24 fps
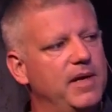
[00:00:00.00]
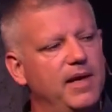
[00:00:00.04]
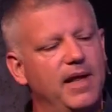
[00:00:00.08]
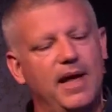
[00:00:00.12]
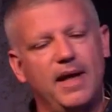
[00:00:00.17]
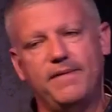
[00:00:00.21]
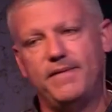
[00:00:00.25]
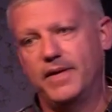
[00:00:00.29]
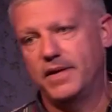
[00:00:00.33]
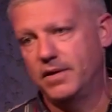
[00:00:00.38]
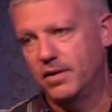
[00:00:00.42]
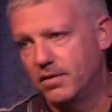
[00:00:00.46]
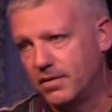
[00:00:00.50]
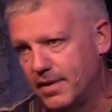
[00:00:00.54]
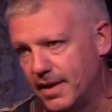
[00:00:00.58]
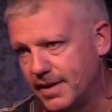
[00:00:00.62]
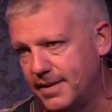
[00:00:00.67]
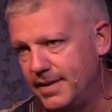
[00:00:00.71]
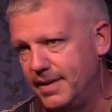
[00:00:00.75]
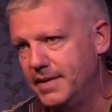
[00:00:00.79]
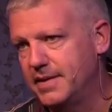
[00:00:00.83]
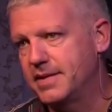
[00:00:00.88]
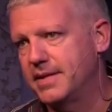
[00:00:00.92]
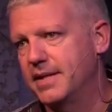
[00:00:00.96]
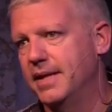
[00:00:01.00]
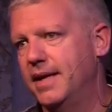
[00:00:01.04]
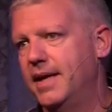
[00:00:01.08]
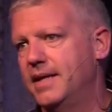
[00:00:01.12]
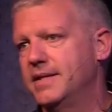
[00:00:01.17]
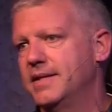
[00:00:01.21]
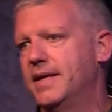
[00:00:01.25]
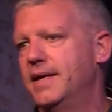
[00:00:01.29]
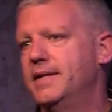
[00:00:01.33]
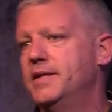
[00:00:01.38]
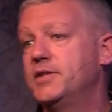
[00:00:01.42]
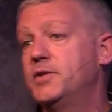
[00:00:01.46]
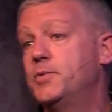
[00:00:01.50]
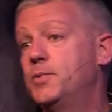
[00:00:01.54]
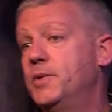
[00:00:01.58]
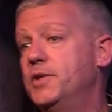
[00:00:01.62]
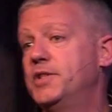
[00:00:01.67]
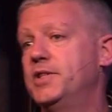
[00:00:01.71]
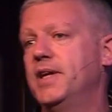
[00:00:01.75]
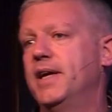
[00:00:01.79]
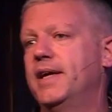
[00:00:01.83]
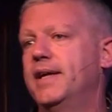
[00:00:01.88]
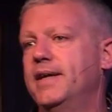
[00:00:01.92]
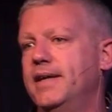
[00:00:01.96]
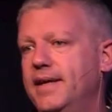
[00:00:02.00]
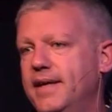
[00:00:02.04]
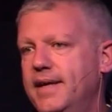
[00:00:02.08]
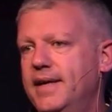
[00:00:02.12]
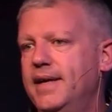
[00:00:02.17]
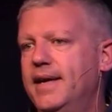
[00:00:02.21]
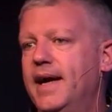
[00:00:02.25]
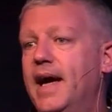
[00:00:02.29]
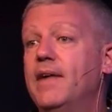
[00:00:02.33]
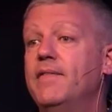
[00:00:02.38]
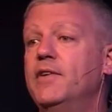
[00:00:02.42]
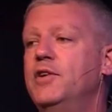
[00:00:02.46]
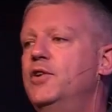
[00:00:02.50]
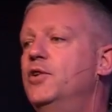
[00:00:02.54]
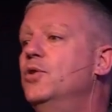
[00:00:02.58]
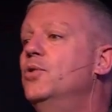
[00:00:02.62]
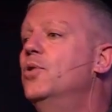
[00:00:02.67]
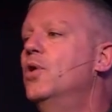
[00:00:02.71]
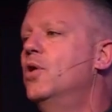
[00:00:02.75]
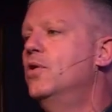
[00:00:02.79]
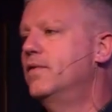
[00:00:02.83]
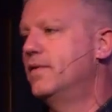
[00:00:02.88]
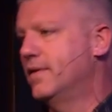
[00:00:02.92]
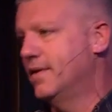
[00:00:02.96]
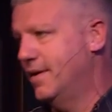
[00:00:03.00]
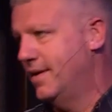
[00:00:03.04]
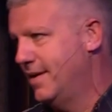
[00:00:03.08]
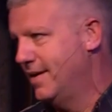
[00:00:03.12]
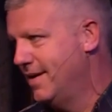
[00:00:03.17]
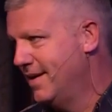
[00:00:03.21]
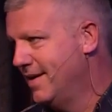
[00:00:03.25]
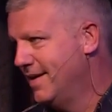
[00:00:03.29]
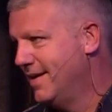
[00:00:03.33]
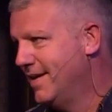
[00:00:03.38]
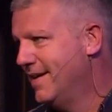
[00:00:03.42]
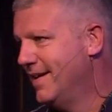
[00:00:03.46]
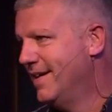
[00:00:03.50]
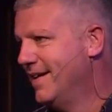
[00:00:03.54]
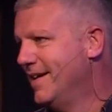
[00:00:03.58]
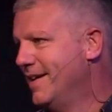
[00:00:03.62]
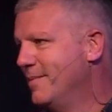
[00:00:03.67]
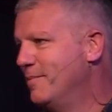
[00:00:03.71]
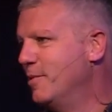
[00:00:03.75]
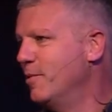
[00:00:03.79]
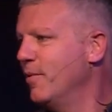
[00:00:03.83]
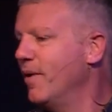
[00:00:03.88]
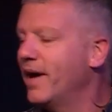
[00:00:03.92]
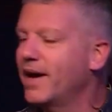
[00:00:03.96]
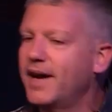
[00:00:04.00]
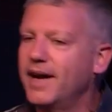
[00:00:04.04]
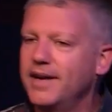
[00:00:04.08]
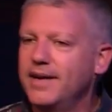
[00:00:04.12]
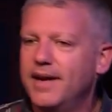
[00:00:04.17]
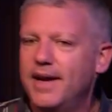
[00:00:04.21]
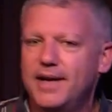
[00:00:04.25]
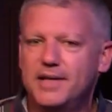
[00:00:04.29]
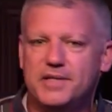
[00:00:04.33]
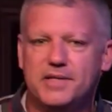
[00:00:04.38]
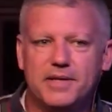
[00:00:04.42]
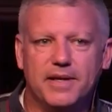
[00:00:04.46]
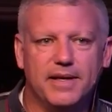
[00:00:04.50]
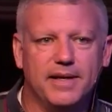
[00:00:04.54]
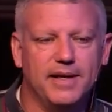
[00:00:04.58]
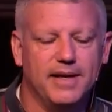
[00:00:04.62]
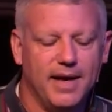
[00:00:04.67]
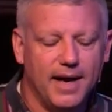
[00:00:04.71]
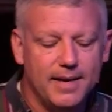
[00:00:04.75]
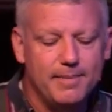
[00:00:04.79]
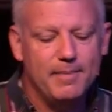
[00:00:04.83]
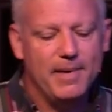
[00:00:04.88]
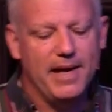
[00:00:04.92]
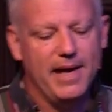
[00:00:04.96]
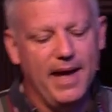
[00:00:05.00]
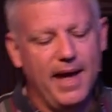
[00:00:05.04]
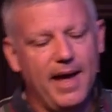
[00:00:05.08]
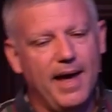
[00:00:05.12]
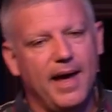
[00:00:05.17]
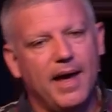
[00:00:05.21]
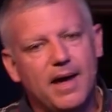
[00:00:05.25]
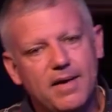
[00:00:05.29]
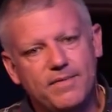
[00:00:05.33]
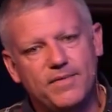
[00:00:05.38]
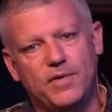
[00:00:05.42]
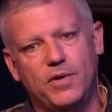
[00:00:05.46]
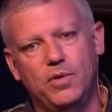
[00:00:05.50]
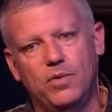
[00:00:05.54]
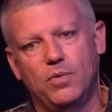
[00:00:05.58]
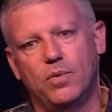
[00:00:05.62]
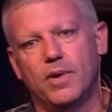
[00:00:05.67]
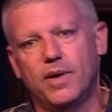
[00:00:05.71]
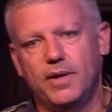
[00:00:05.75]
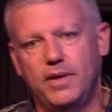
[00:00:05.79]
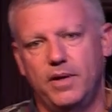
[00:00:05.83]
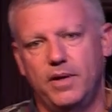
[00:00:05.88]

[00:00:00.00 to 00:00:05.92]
life. I don't like these things, and I just wish I could have a do-over. But recognize that God may have you where